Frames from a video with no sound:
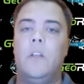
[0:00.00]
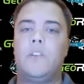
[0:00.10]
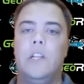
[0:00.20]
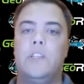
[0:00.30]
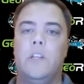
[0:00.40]

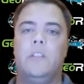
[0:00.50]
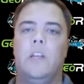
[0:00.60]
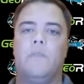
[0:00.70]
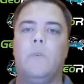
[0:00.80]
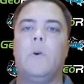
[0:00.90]
Trade show is
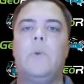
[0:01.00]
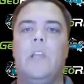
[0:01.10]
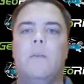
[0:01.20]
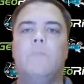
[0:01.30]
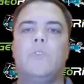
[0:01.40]
definitely where we
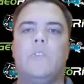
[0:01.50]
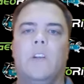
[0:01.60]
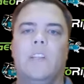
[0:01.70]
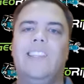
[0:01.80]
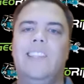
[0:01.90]
get most of
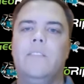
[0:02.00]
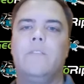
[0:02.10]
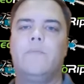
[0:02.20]
our leads